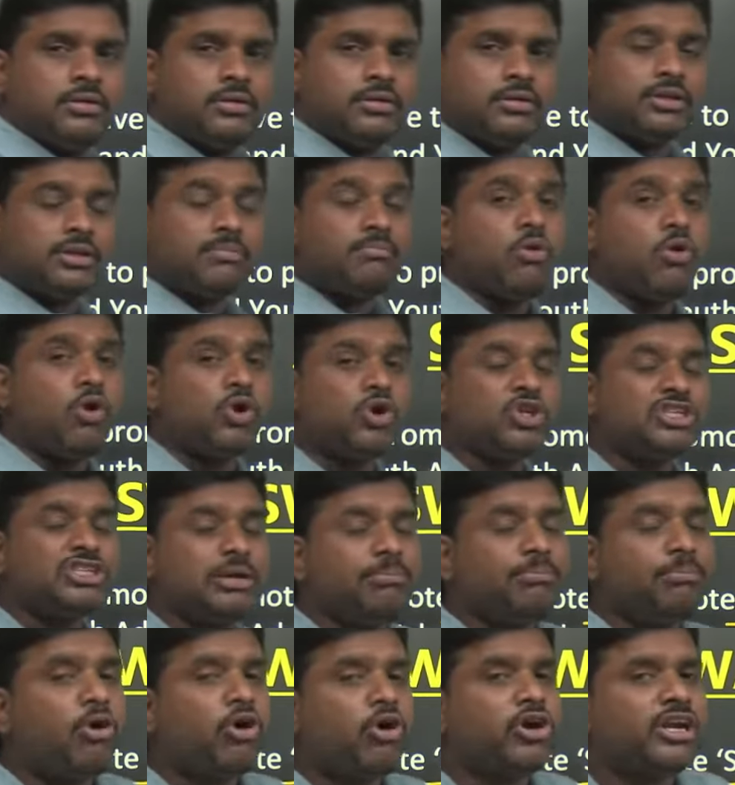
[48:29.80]
the most
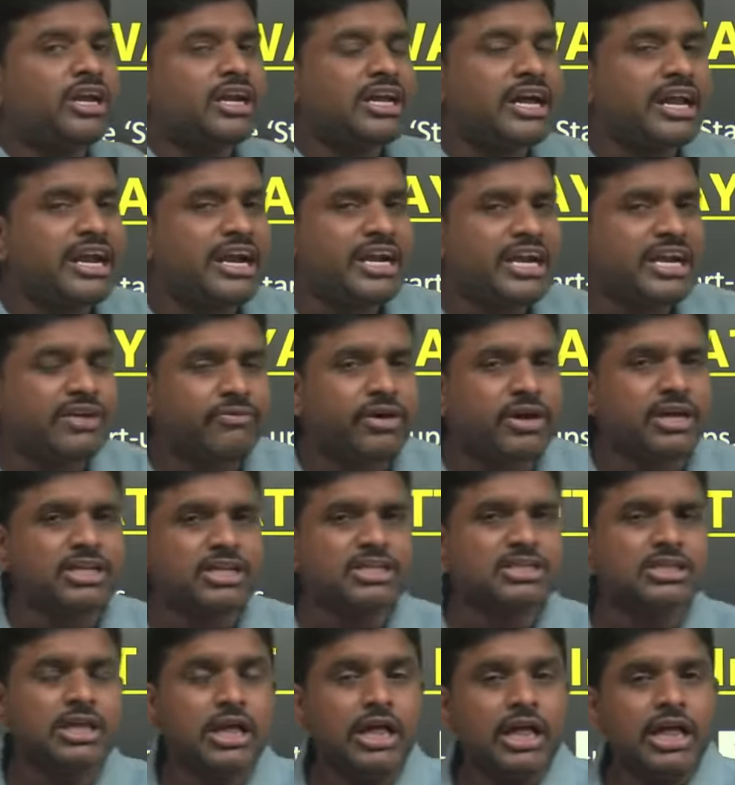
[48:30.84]
important current
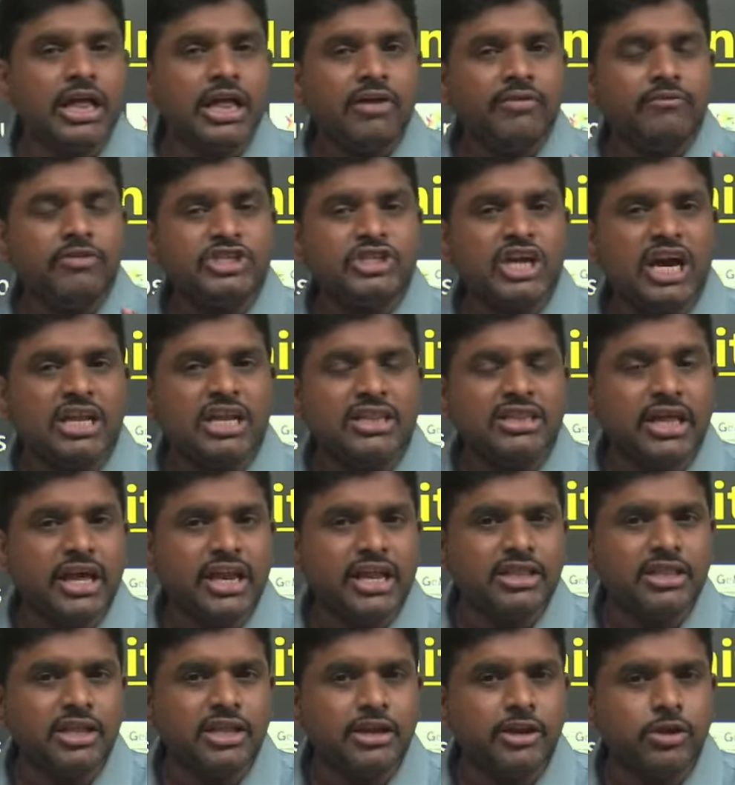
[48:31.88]
affairs which are there
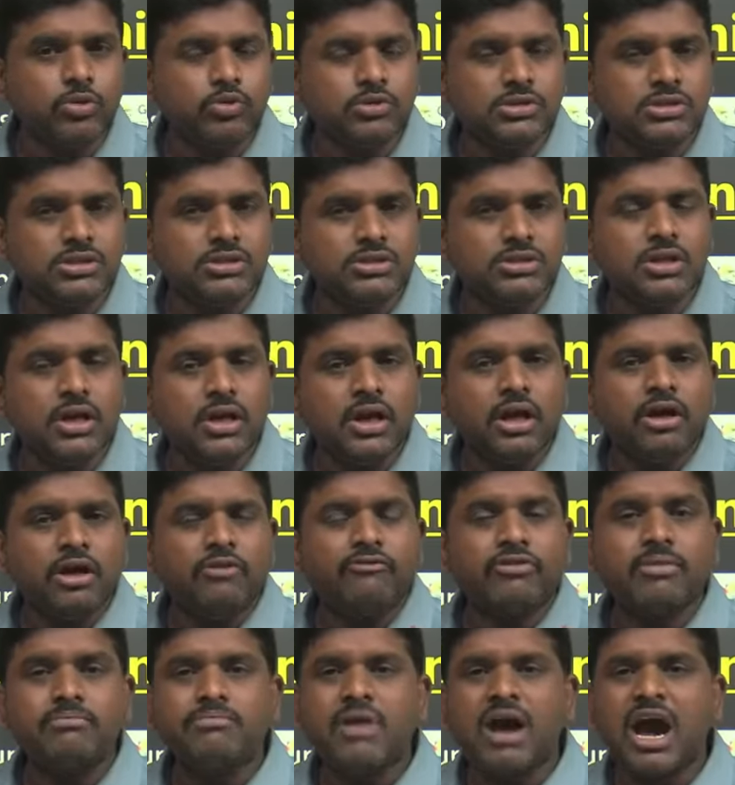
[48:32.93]
in the news
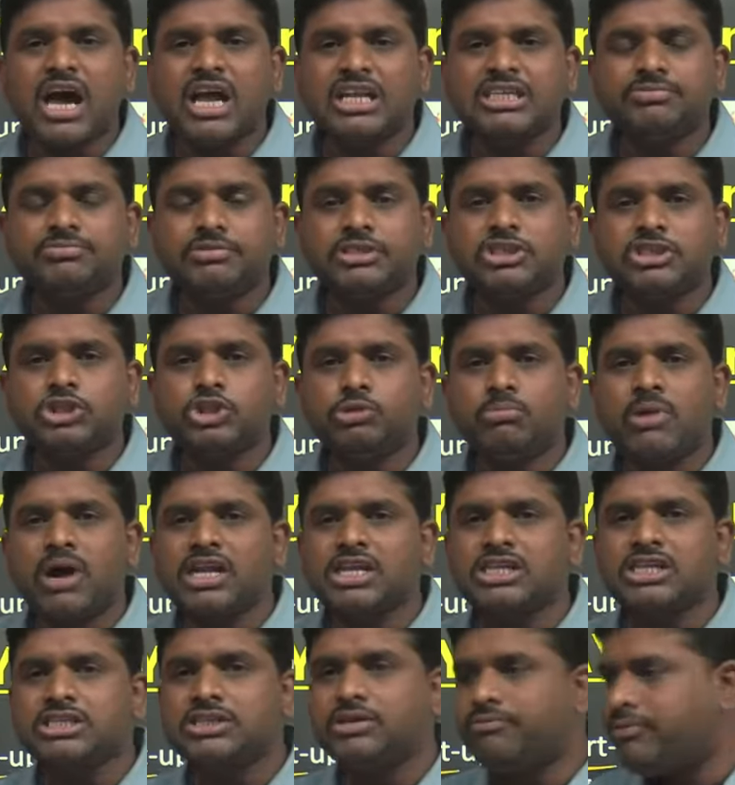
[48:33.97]
from March 1st to
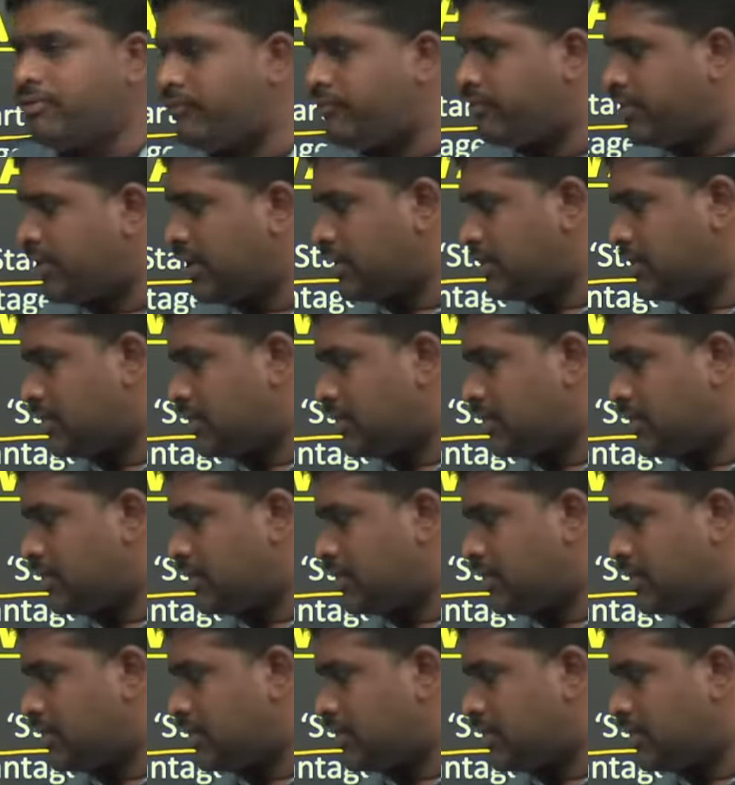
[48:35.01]
March 15th.